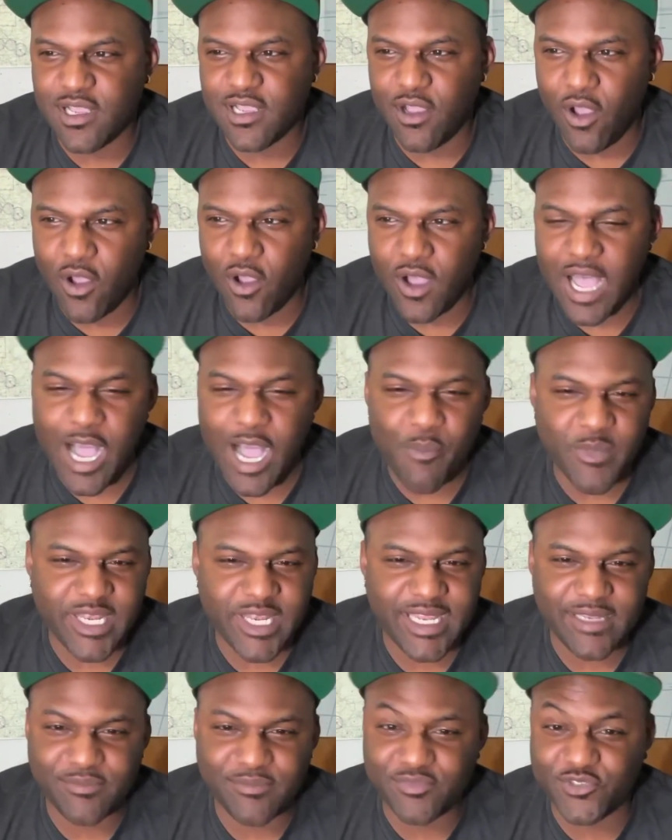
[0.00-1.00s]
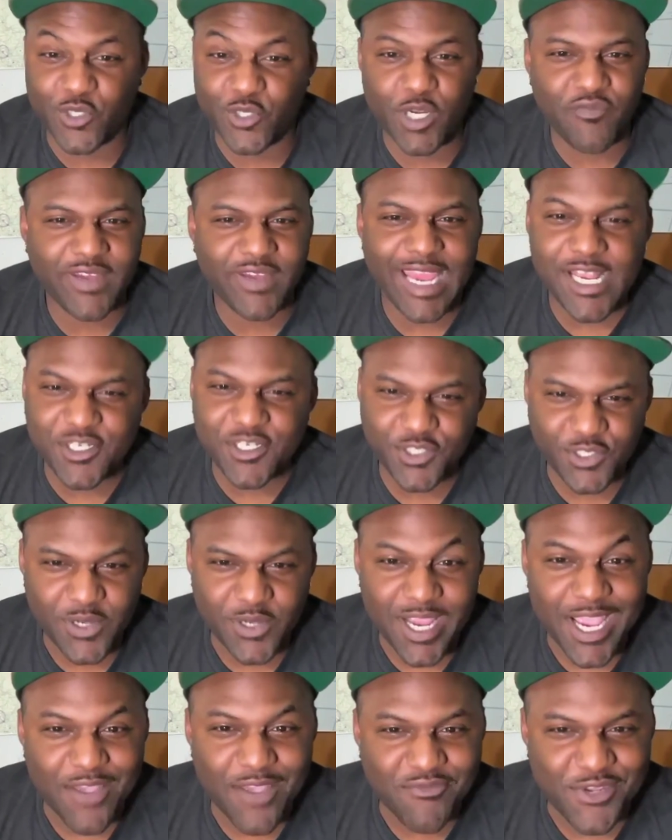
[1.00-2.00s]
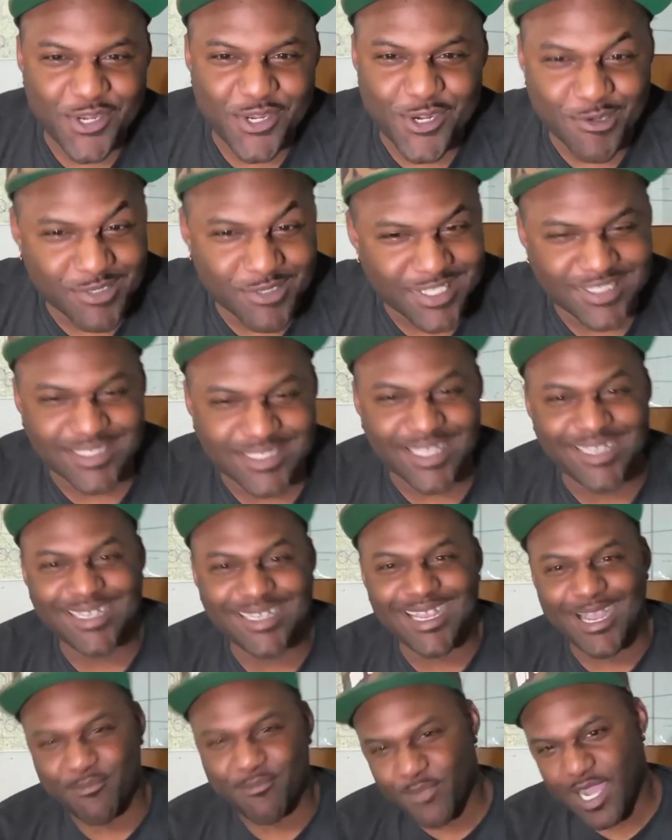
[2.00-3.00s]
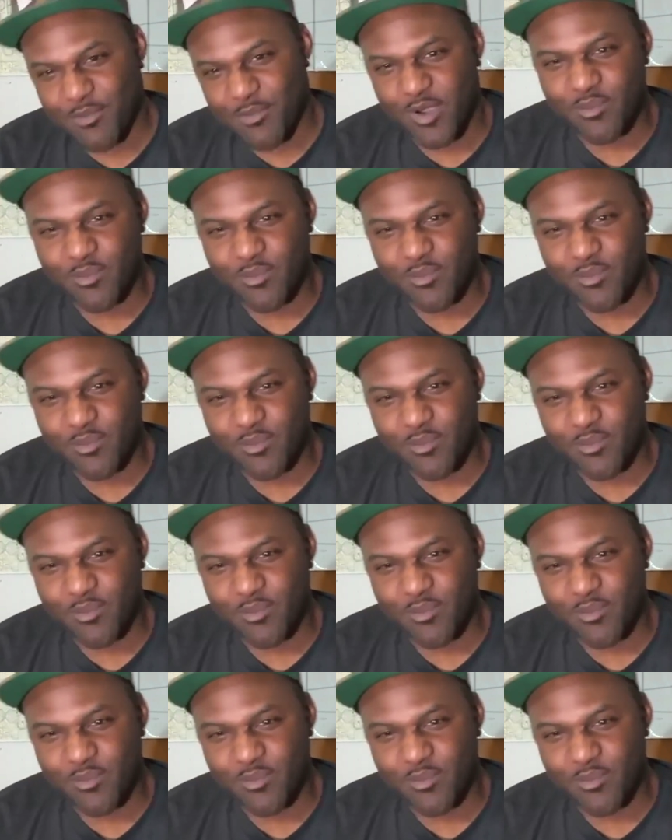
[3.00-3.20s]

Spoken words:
how many certifications you have, because like I'm